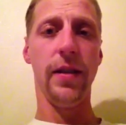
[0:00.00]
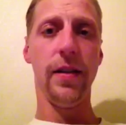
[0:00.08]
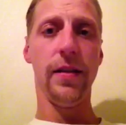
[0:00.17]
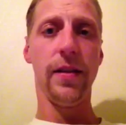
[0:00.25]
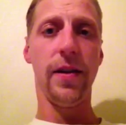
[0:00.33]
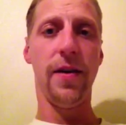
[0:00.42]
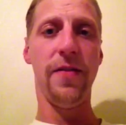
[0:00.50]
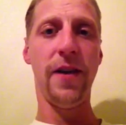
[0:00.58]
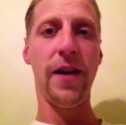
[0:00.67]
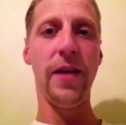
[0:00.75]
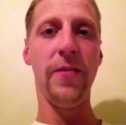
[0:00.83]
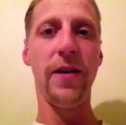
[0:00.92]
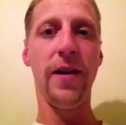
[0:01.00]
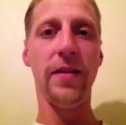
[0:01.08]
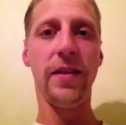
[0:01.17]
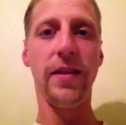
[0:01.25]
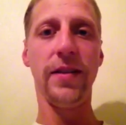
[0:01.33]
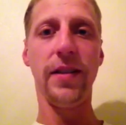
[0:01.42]
So if anyone
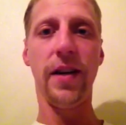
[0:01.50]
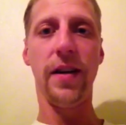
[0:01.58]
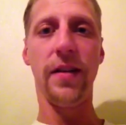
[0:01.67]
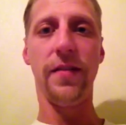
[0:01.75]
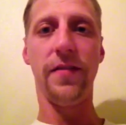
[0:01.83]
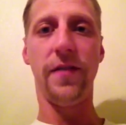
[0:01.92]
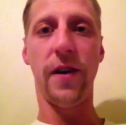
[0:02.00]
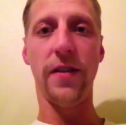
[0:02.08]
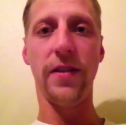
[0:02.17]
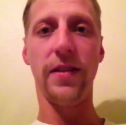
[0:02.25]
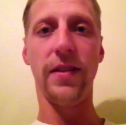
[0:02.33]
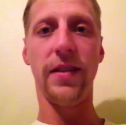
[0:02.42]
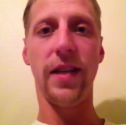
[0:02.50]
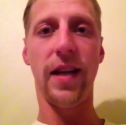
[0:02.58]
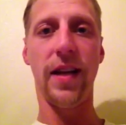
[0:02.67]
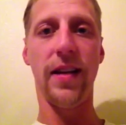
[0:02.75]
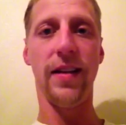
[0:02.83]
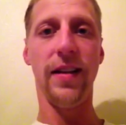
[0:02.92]
out there has gotten farther than
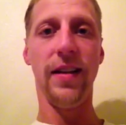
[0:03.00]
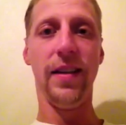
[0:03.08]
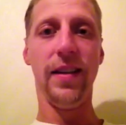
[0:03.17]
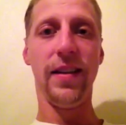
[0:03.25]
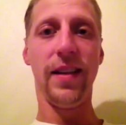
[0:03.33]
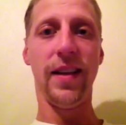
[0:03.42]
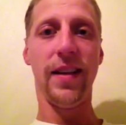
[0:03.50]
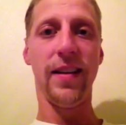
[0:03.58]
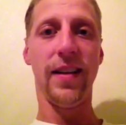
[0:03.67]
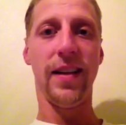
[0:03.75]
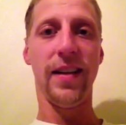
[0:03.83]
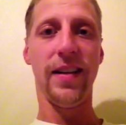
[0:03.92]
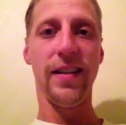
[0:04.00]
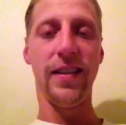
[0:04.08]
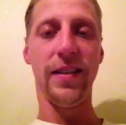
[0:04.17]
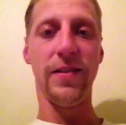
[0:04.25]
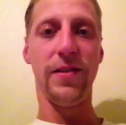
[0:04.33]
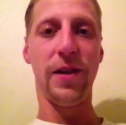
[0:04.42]
that, then,
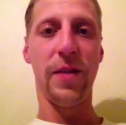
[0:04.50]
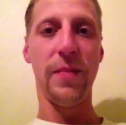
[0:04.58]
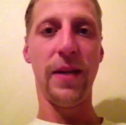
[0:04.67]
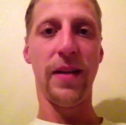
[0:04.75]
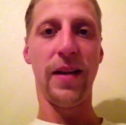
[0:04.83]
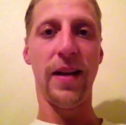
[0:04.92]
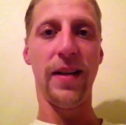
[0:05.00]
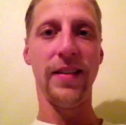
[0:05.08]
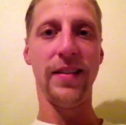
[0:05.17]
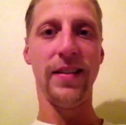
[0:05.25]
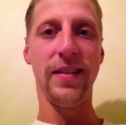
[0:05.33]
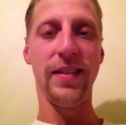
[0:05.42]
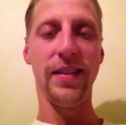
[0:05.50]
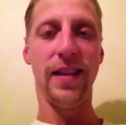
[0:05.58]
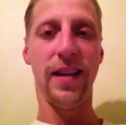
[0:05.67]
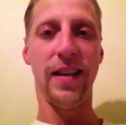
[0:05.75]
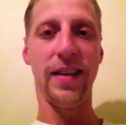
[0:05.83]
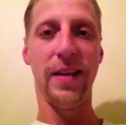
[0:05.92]
drop me a line,
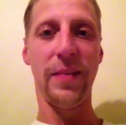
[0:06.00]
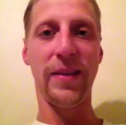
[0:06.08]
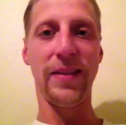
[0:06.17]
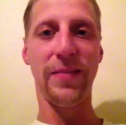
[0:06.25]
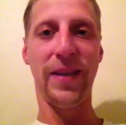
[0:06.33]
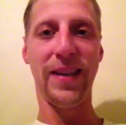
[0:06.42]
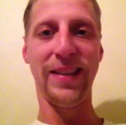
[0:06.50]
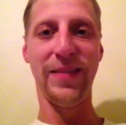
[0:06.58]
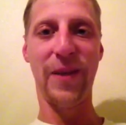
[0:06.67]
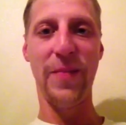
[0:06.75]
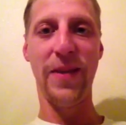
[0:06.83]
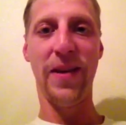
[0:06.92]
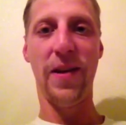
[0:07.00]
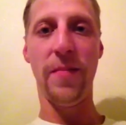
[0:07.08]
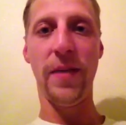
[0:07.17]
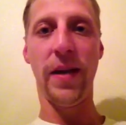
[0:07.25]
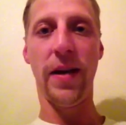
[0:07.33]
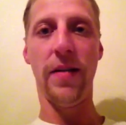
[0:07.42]
give me some hints, maybe help
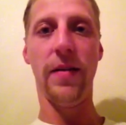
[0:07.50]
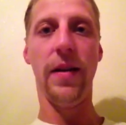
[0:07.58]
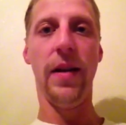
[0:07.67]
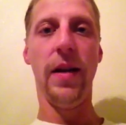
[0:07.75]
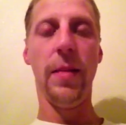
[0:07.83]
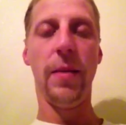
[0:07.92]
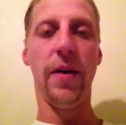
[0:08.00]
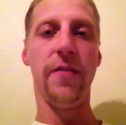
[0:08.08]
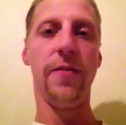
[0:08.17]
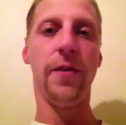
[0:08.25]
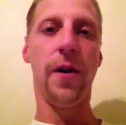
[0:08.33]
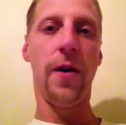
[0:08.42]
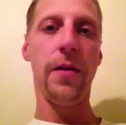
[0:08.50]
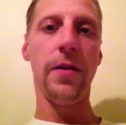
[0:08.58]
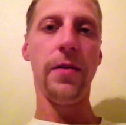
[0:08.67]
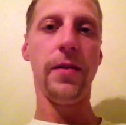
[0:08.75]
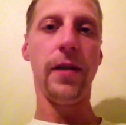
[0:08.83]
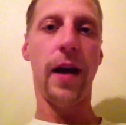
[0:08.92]
me out. But for all
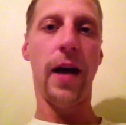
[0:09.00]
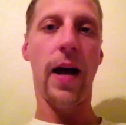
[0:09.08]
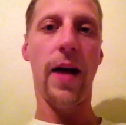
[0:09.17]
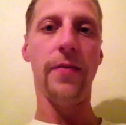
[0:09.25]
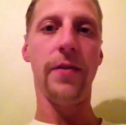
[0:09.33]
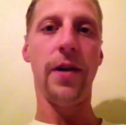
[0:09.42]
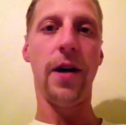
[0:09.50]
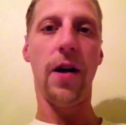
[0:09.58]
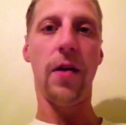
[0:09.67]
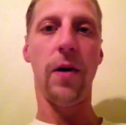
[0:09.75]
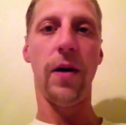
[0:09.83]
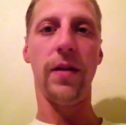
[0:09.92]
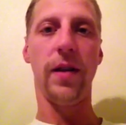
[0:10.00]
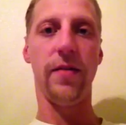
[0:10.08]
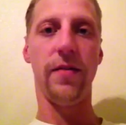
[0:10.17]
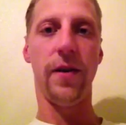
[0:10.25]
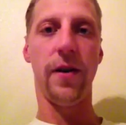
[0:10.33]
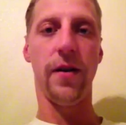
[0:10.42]
those that haven't got quite that
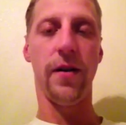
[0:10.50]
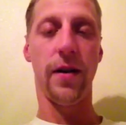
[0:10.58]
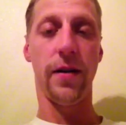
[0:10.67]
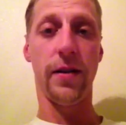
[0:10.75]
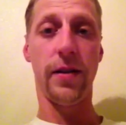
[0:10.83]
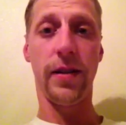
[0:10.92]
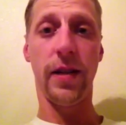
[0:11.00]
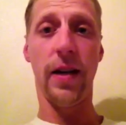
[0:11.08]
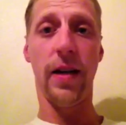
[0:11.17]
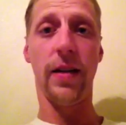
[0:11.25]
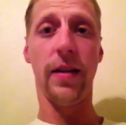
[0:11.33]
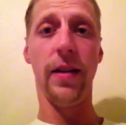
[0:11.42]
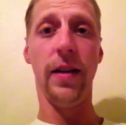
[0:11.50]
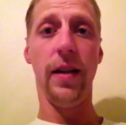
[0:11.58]
far and are stuck,